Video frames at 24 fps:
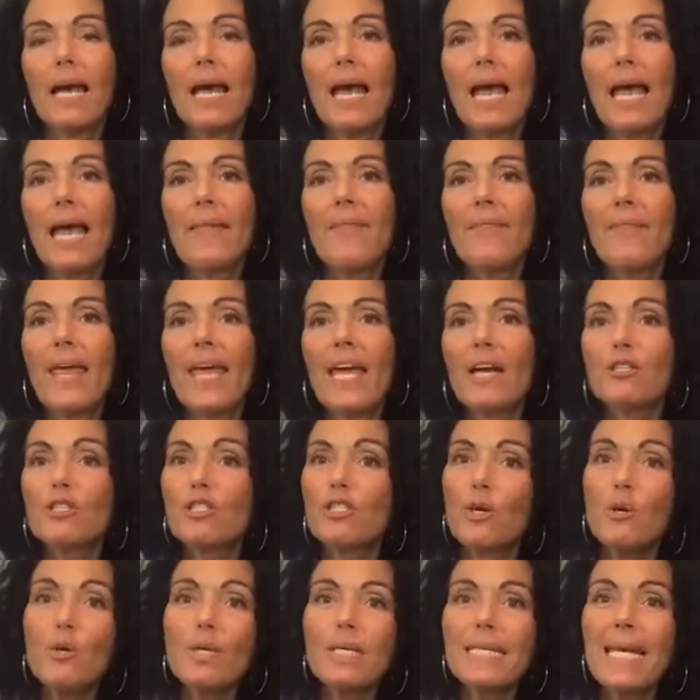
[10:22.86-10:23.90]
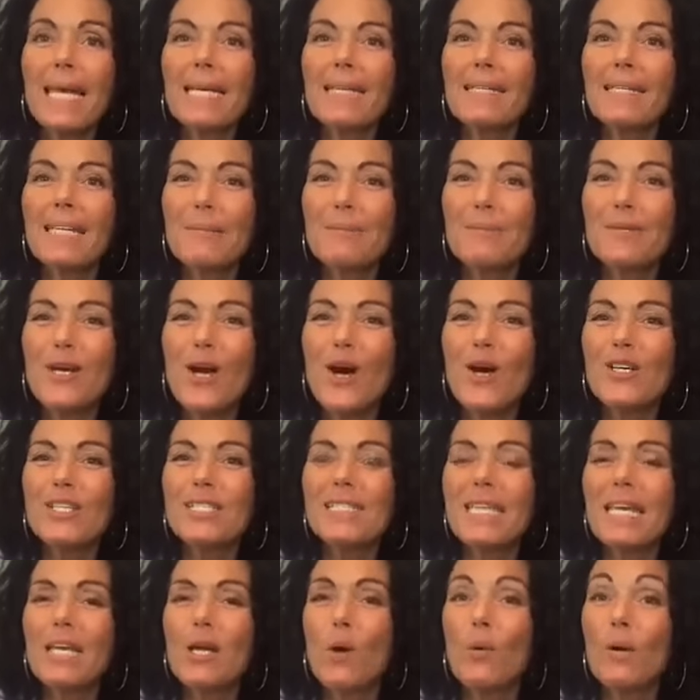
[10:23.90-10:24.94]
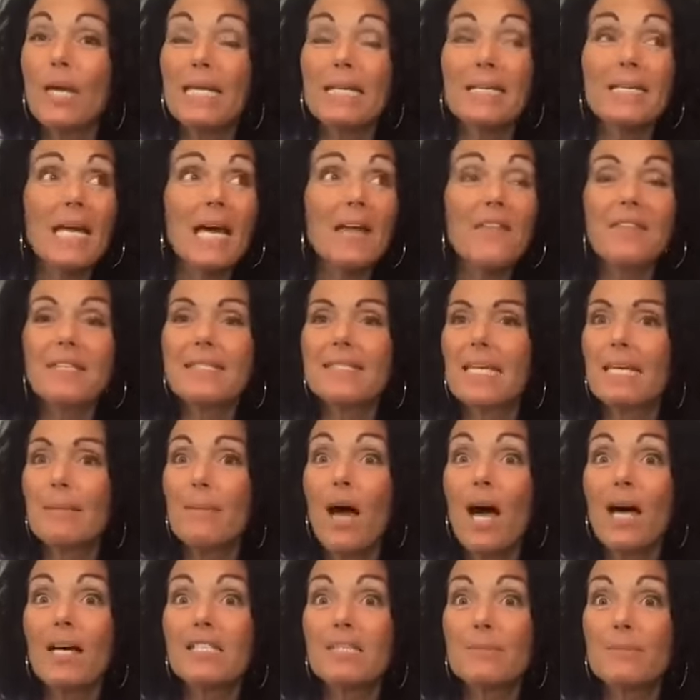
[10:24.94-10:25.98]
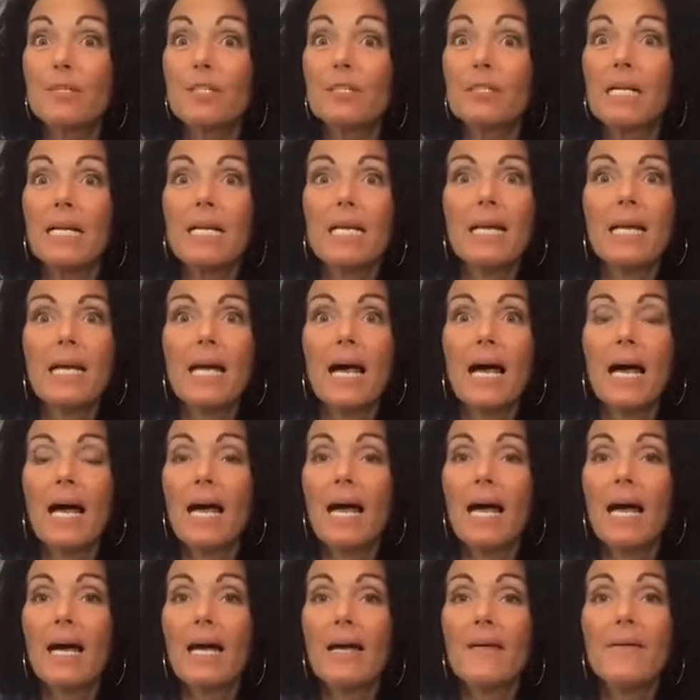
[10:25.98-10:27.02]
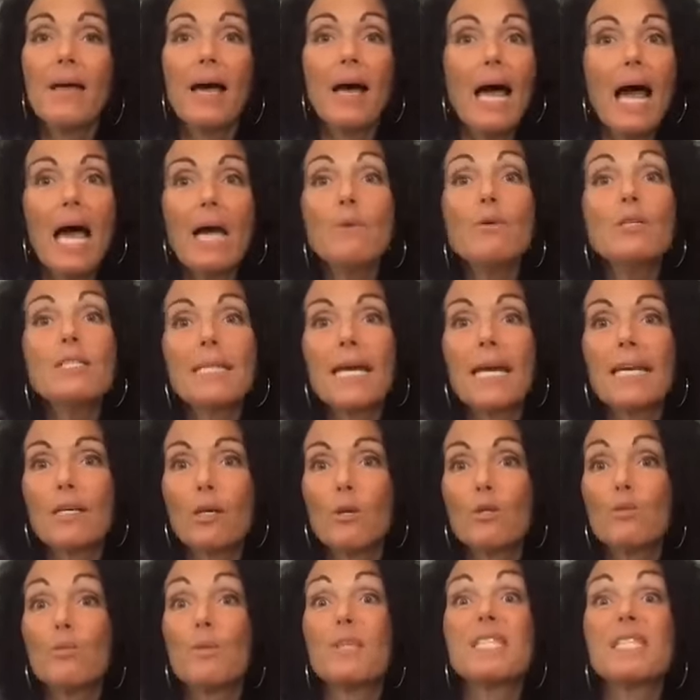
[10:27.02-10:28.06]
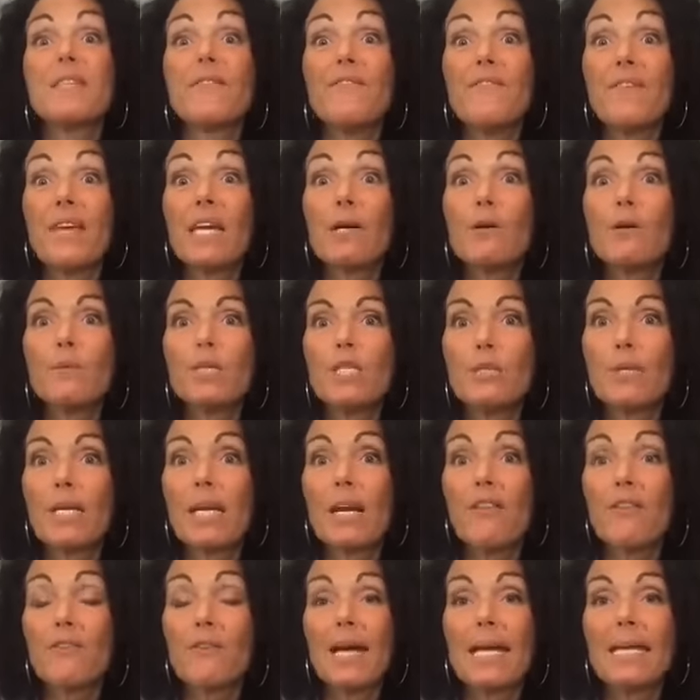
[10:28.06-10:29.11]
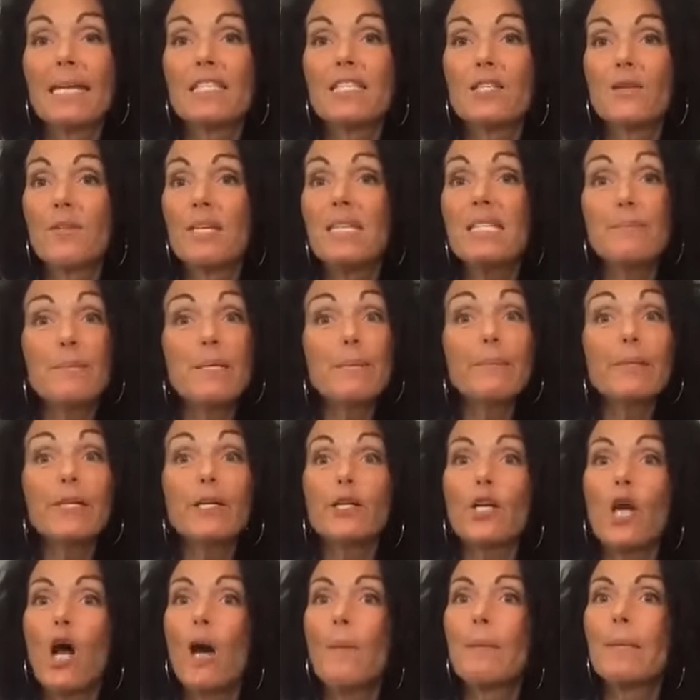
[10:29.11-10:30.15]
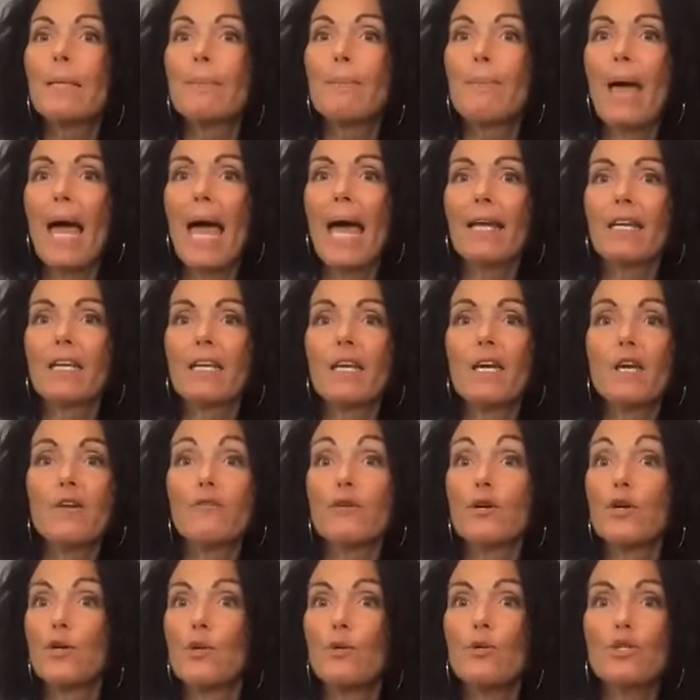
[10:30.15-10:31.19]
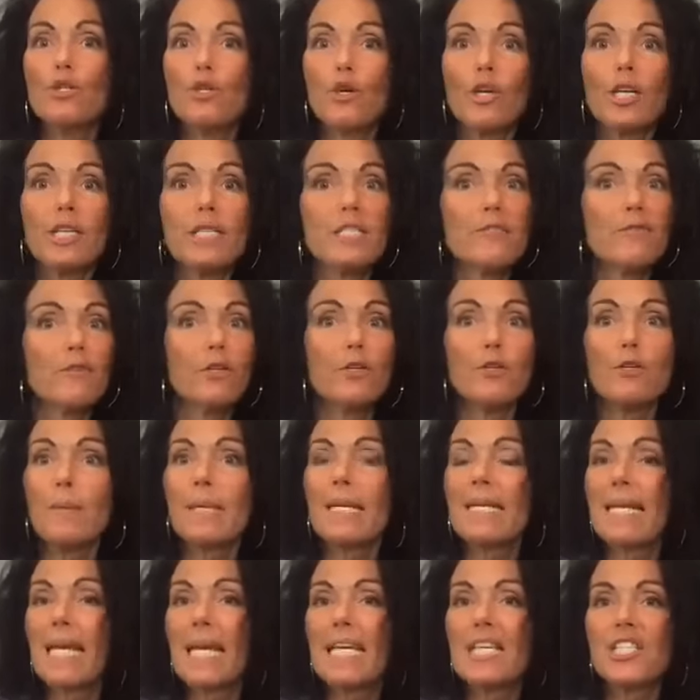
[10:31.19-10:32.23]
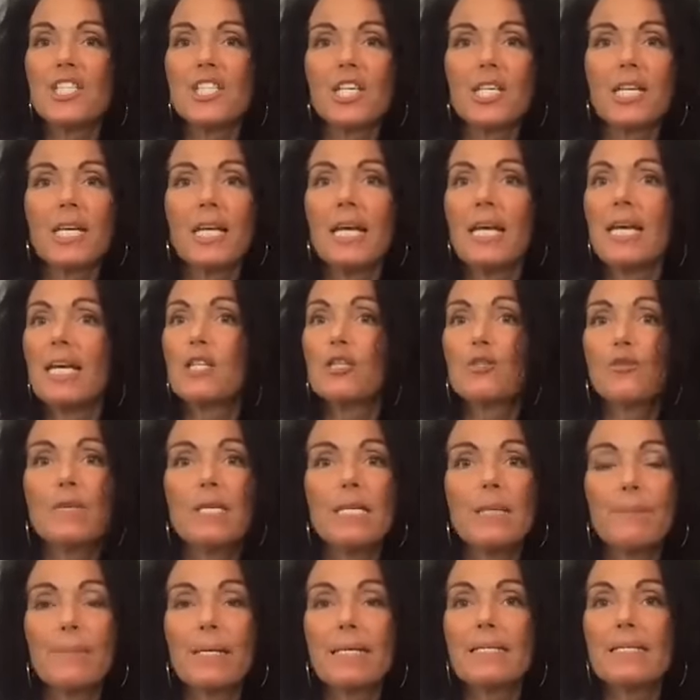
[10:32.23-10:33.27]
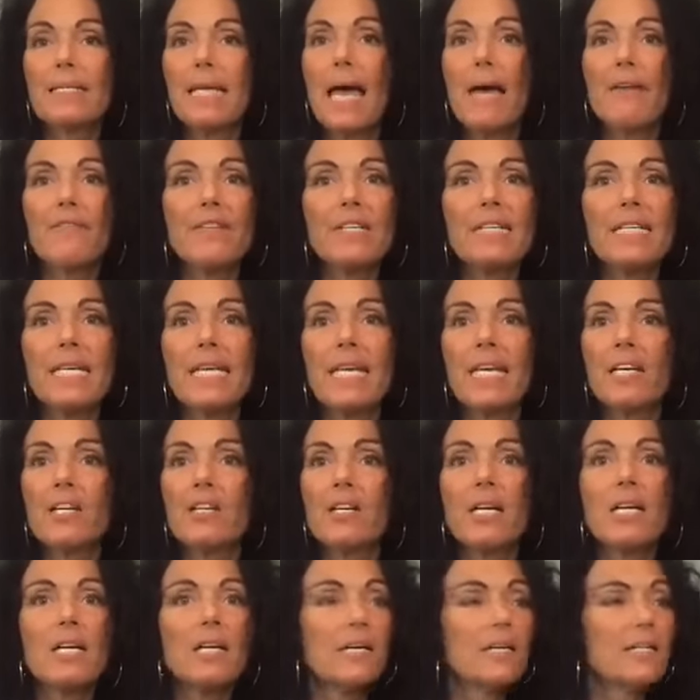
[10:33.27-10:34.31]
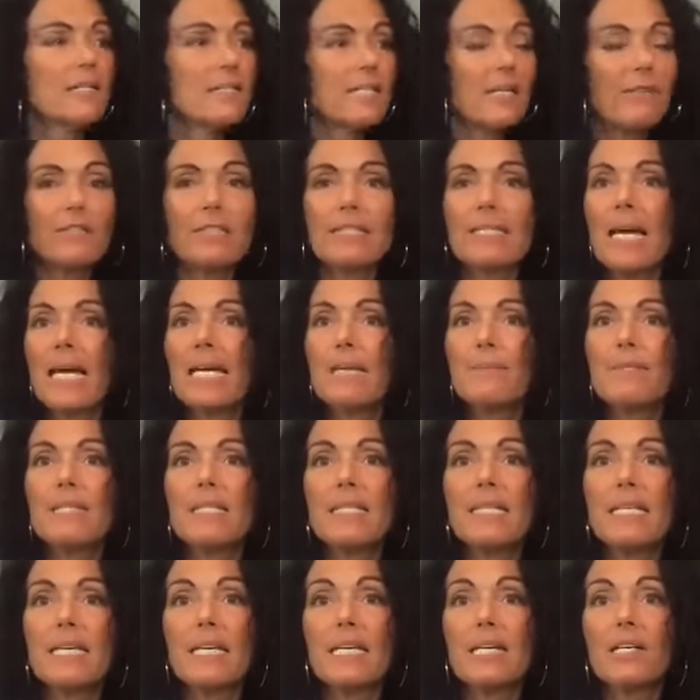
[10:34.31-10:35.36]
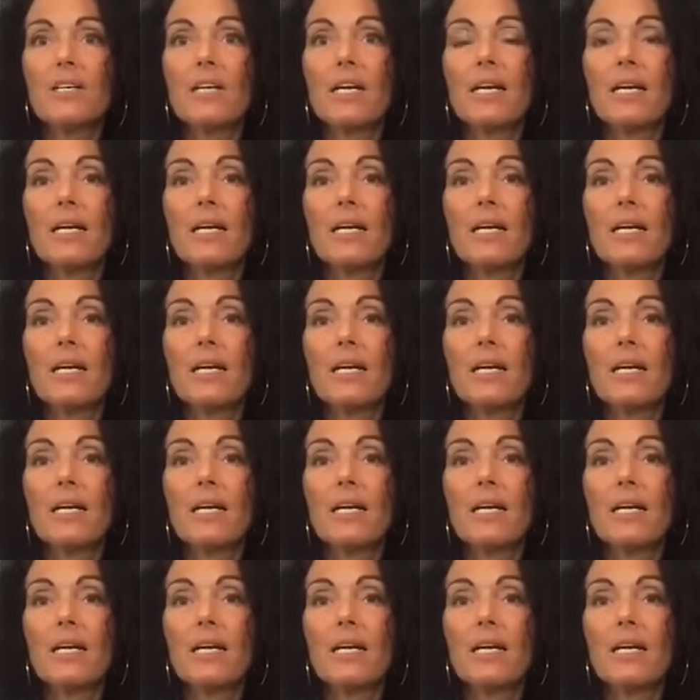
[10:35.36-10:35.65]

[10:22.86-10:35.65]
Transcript: And they are so connected because they go in and out of the same hospital. I was diagnosed with severe rheumatoid arthritis. So these people are coming back for new joints, for new medication, treatments every year, several times a year.